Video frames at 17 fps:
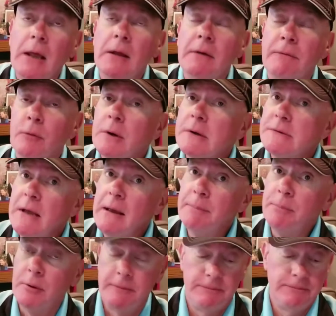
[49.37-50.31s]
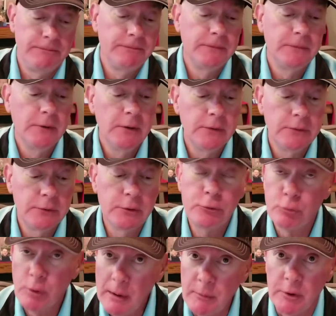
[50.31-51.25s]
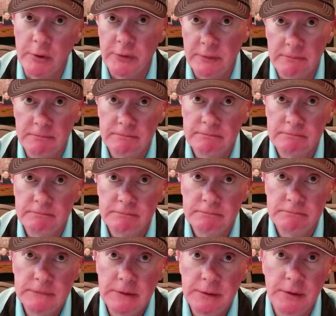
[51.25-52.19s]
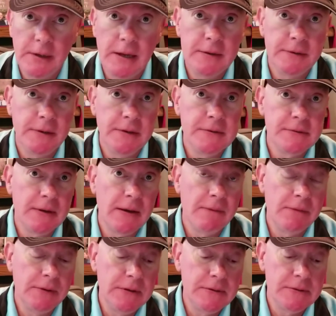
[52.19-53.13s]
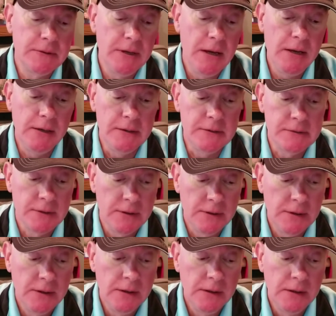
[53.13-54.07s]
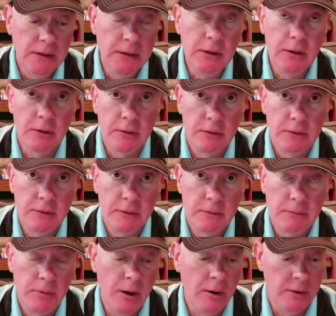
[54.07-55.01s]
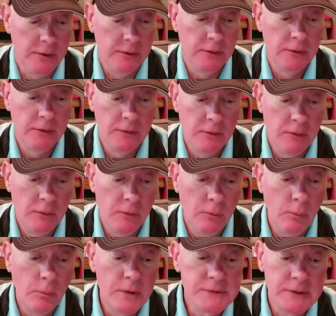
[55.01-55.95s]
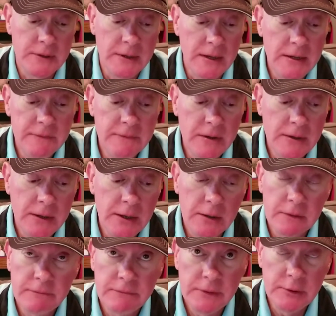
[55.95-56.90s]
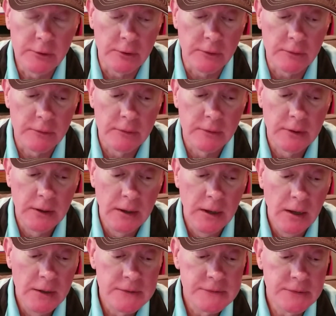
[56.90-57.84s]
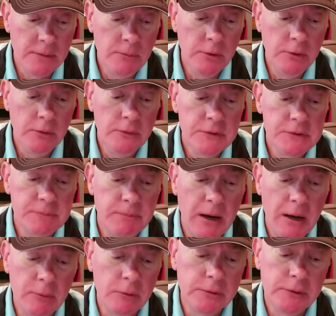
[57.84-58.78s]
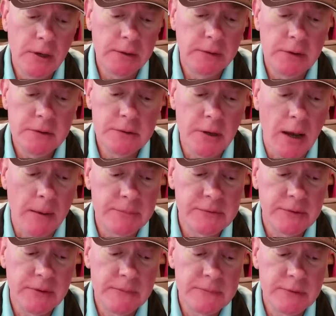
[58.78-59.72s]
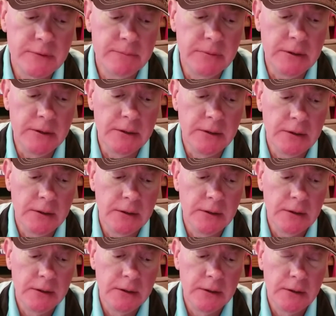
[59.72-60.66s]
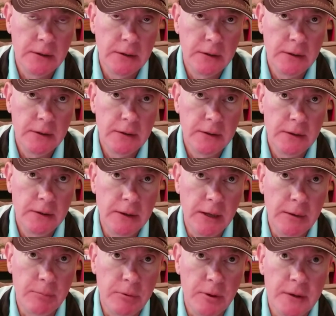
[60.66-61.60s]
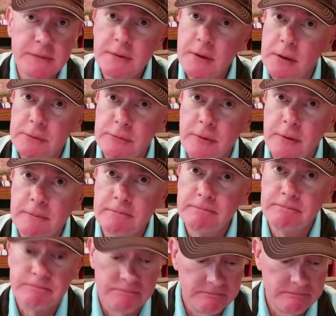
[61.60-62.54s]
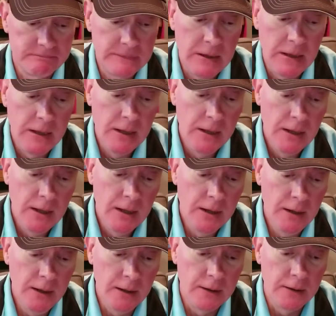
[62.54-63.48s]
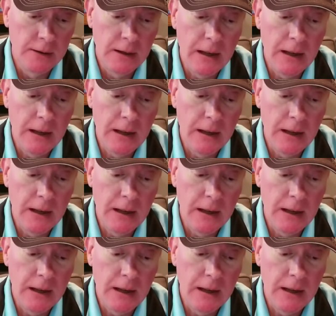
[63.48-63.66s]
For example, to drummers in the 1970s and 80s, Neil Peart was an Eddie Van Halen figure, someone whose pyrotechnic chops seems to be Ne plus ultra. Huh.